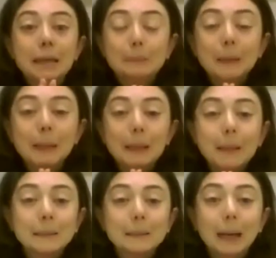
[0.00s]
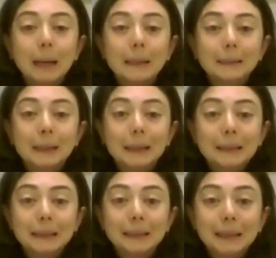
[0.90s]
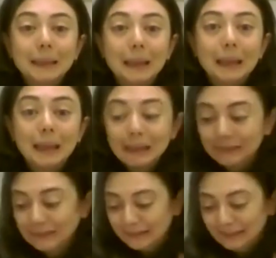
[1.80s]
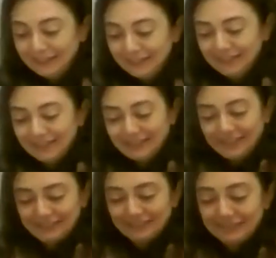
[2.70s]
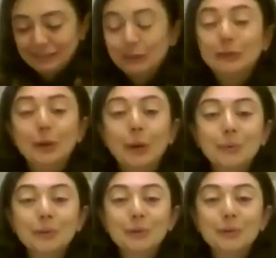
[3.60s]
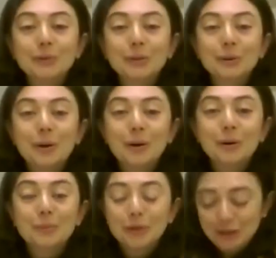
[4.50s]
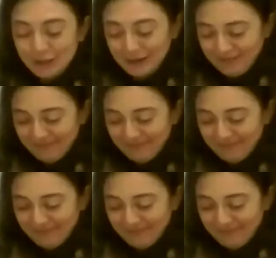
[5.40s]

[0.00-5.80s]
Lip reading: please tie a knot in the end. Don't lose your hard work.